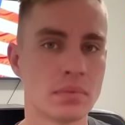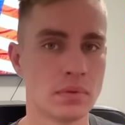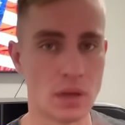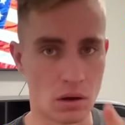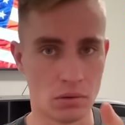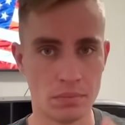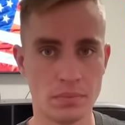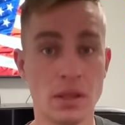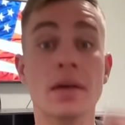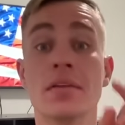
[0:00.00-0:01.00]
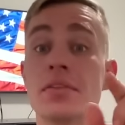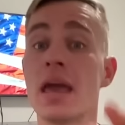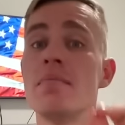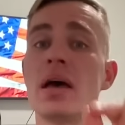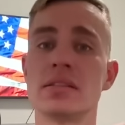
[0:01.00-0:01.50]
No,
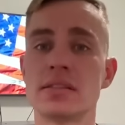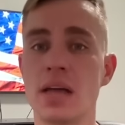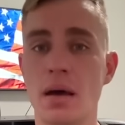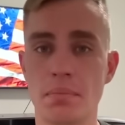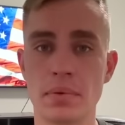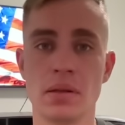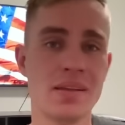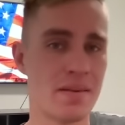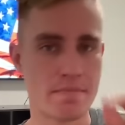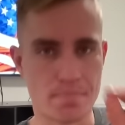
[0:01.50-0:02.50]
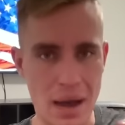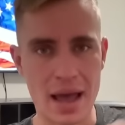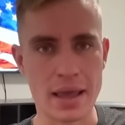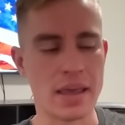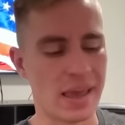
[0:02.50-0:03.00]
they messed up
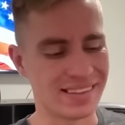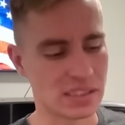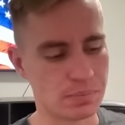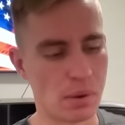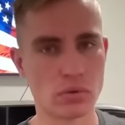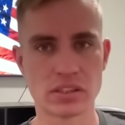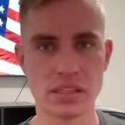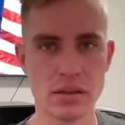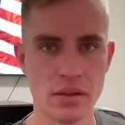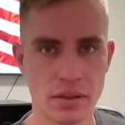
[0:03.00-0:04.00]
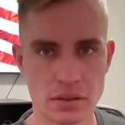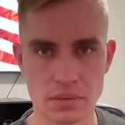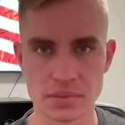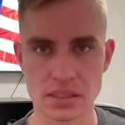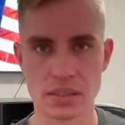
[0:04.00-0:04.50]
by exposing
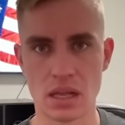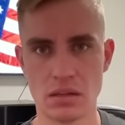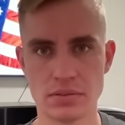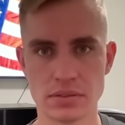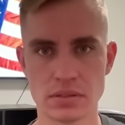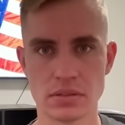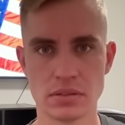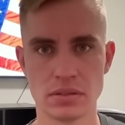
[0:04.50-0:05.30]
themselves.